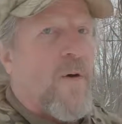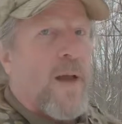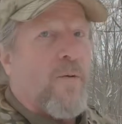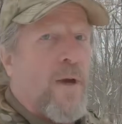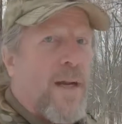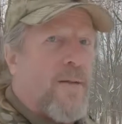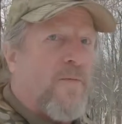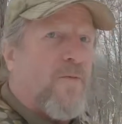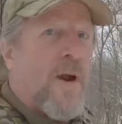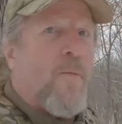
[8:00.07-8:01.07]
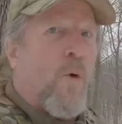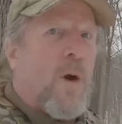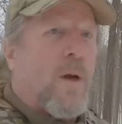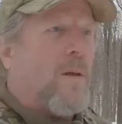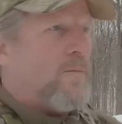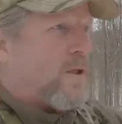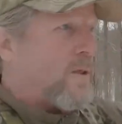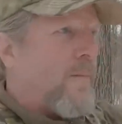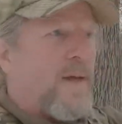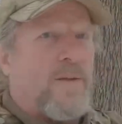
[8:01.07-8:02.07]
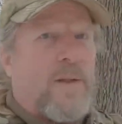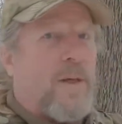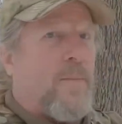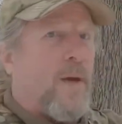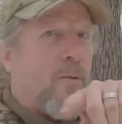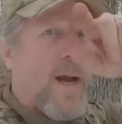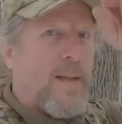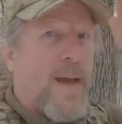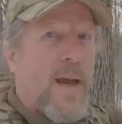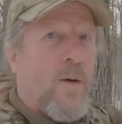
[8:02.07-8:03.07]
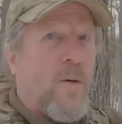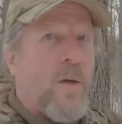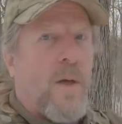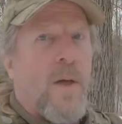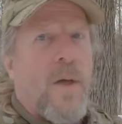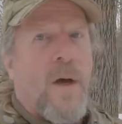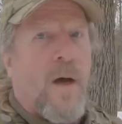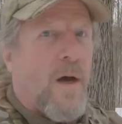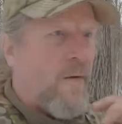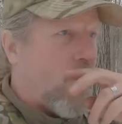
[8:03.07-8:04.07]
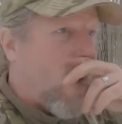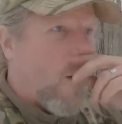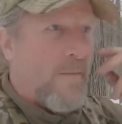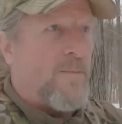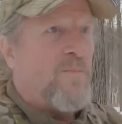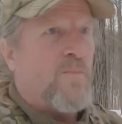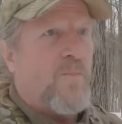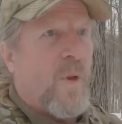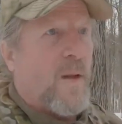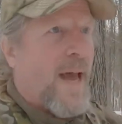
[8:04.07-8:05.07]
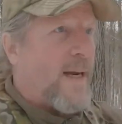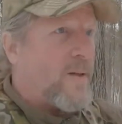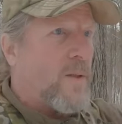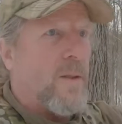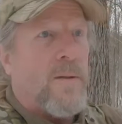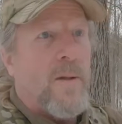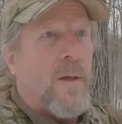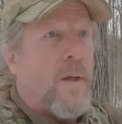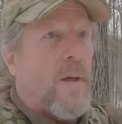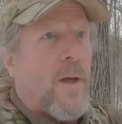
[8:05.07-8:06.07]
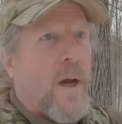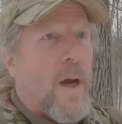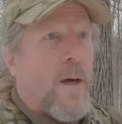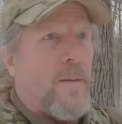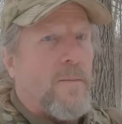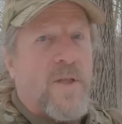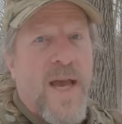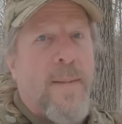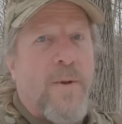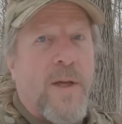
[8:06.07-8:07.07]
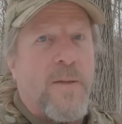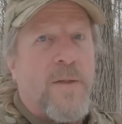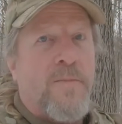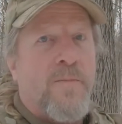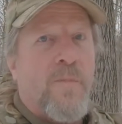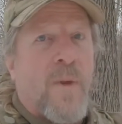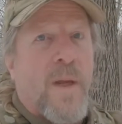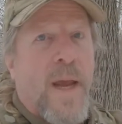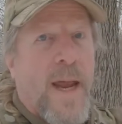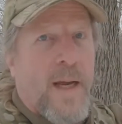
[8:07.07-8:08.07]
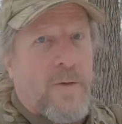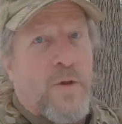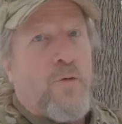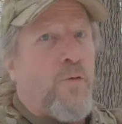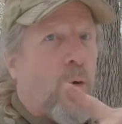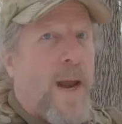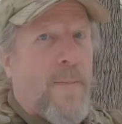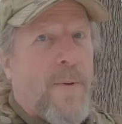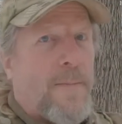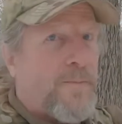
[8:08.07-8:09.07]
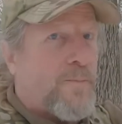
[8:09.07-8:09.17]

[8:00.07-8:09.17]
if I created the framework, just a, basically a big rectangle of um, latticed um, saplings, and to drape